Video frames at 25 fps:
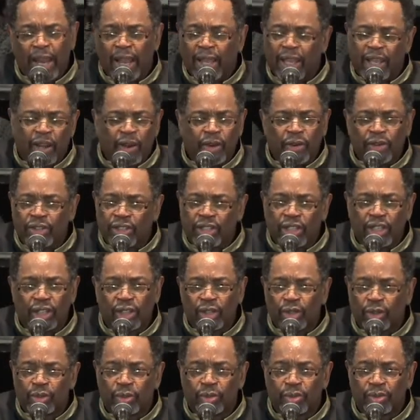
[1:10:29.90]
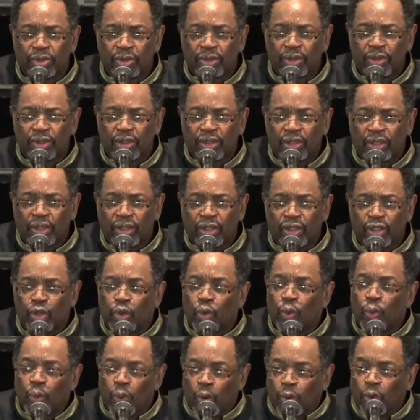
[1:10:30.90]
I guarantee you,
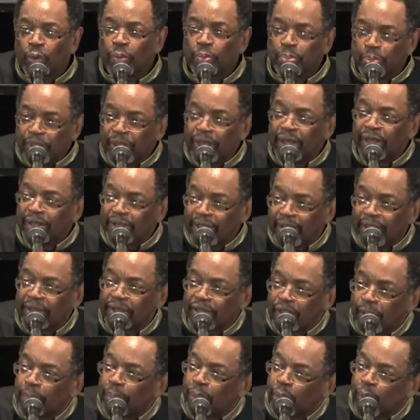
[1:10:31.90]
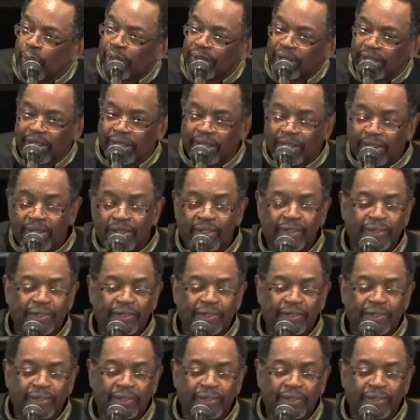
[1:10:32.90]
you won't be disappointed.